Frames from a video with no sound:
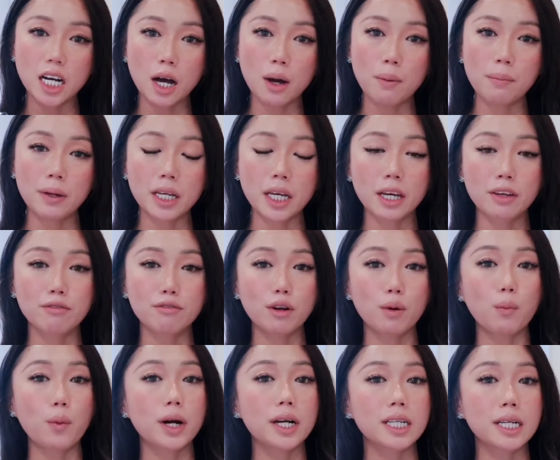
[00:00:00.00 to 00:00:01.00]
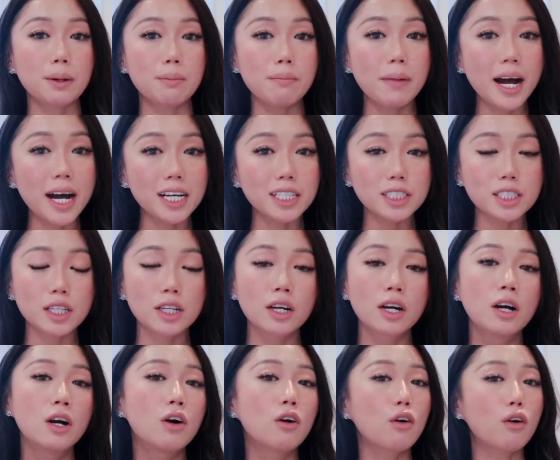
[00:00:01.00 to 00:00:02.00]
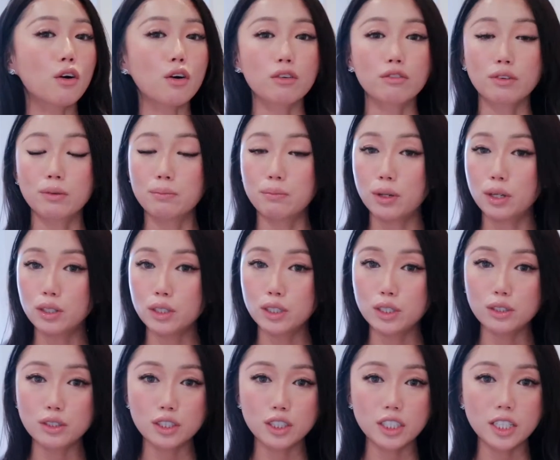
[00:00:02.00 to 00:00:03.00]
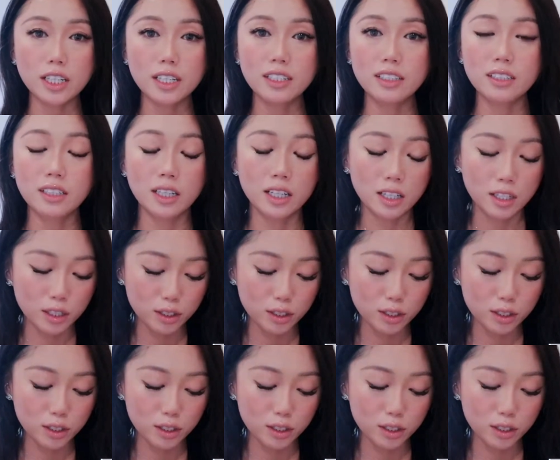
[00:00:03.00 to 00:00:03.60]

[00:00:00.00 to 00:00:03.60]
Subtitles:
coming in from wearing a mask or from pollution.